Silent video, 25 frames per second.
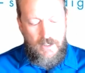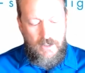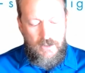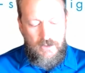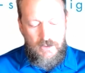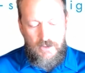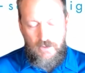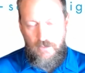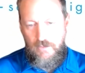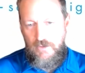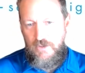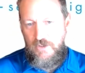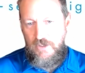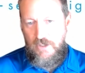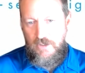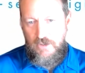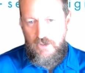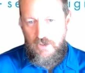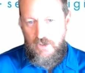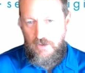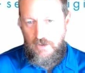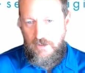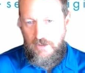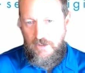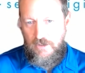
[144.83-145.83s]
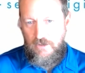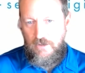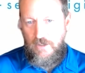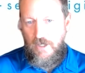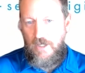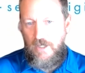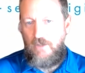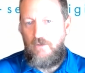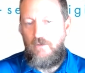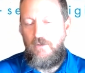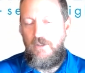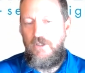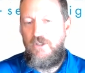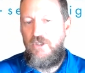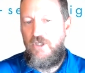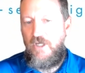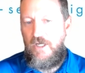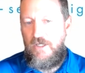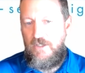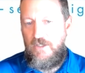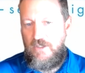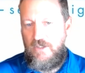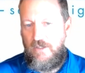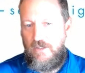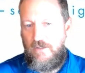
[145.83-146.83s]
So essentially, you're not only
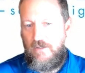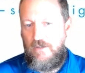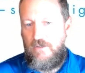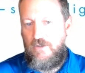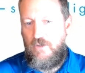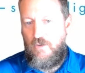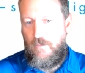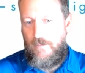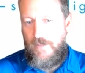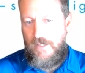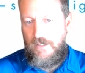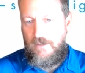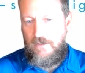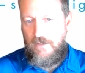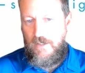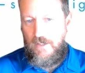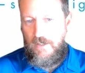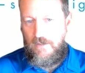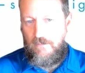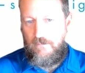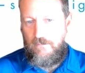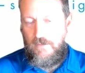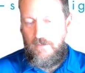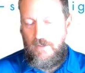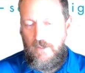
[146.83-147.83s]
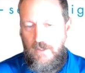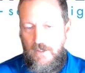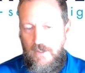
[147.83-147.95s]
changing the domain name,